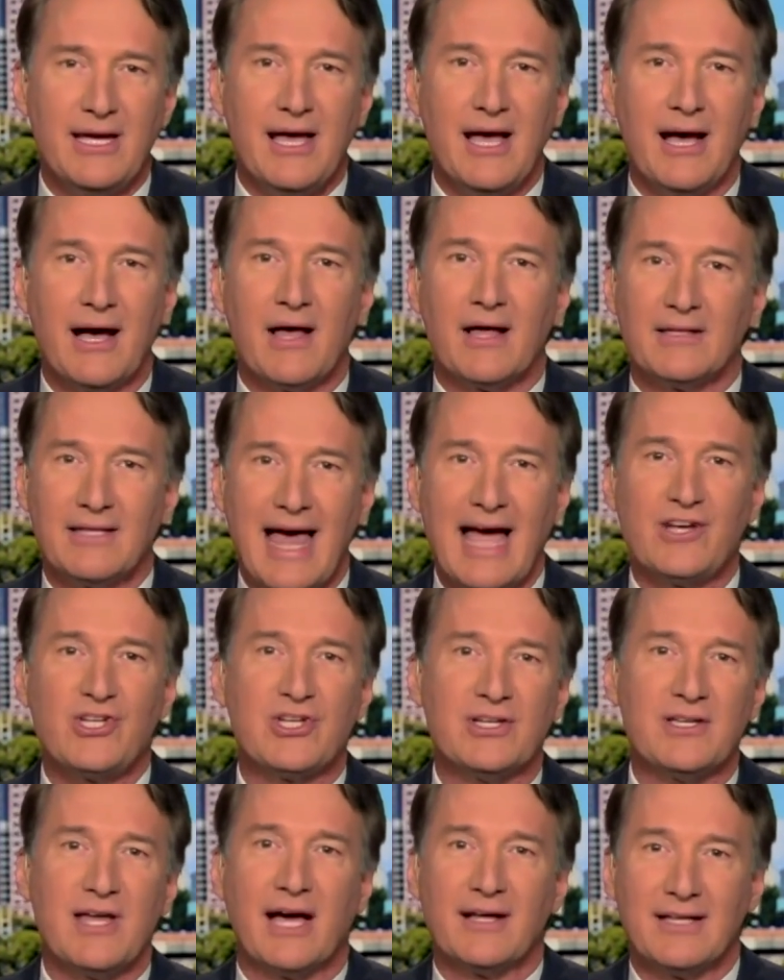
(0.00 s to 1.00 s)

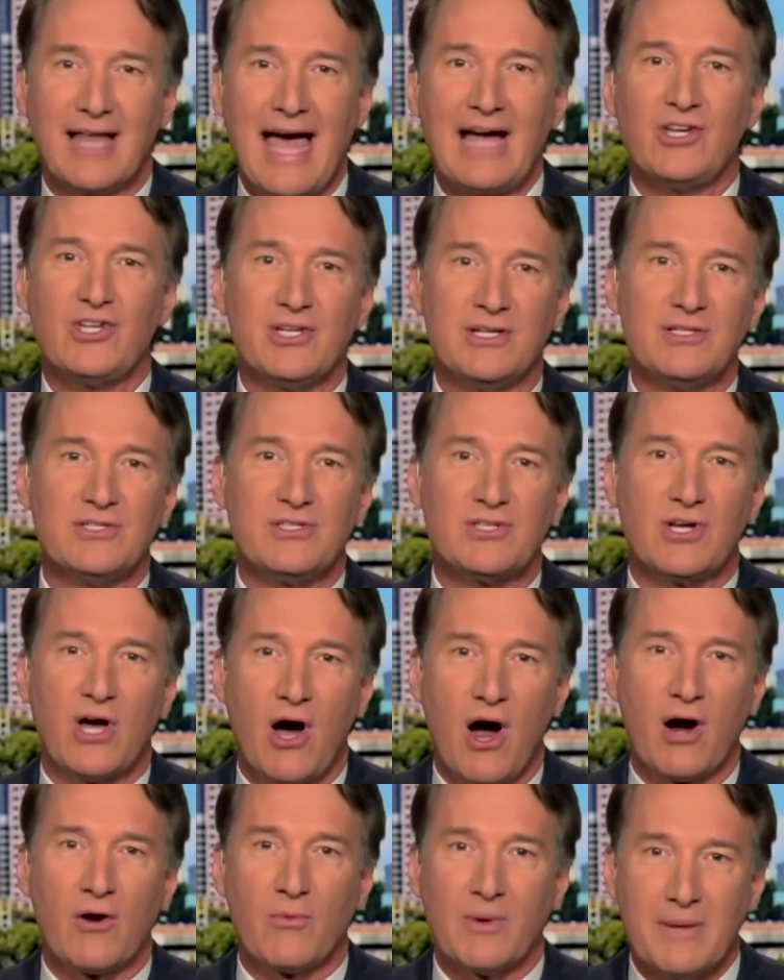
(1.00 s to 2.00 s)
Elections
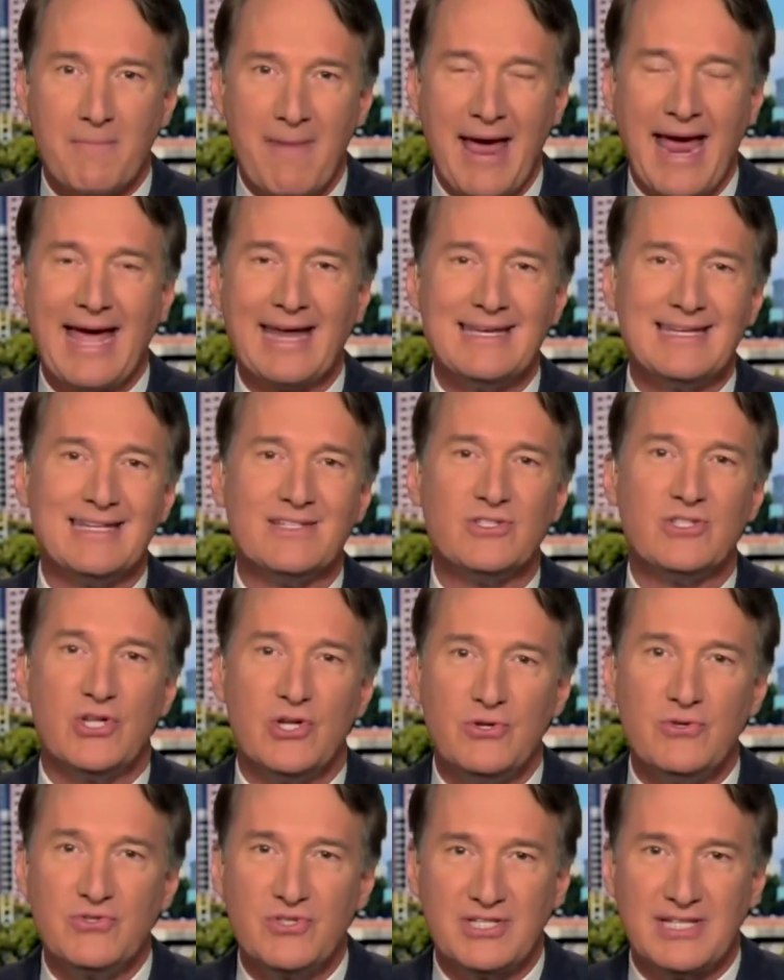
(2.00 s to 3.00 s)
are remanded
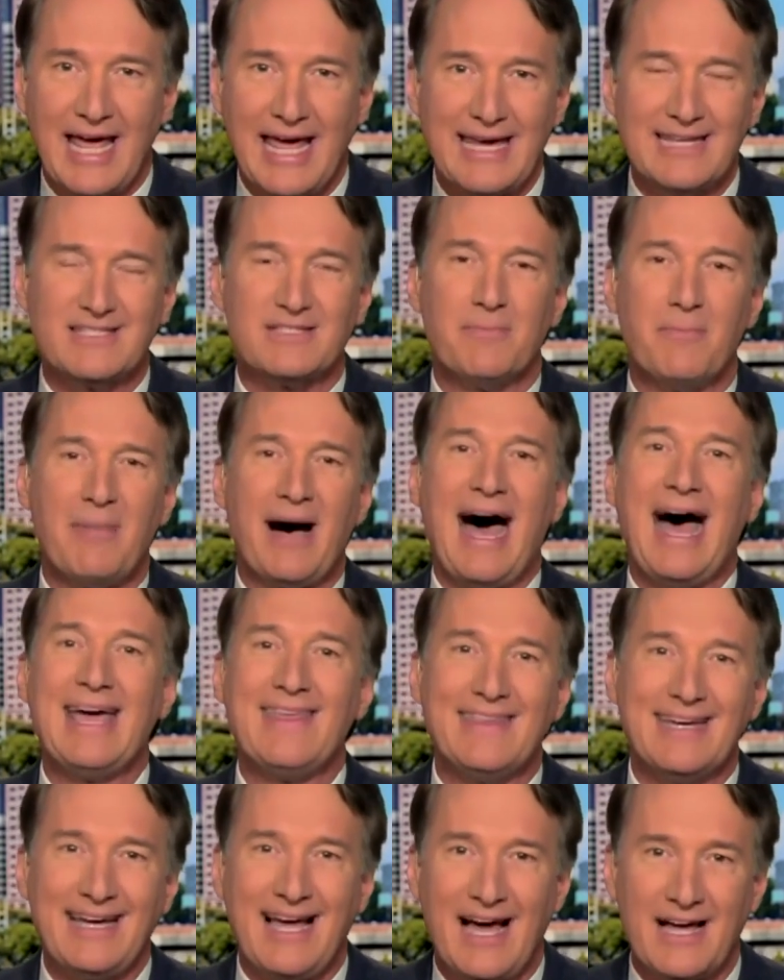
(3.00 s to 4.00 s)
to states by
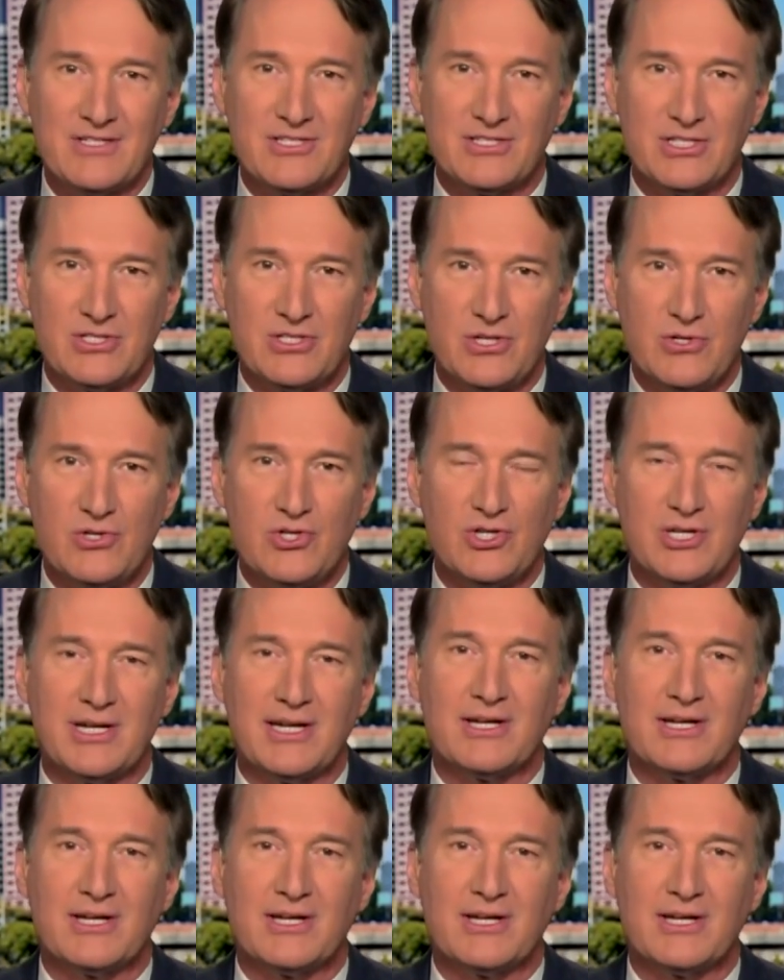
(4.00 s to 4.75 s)
the Constitution.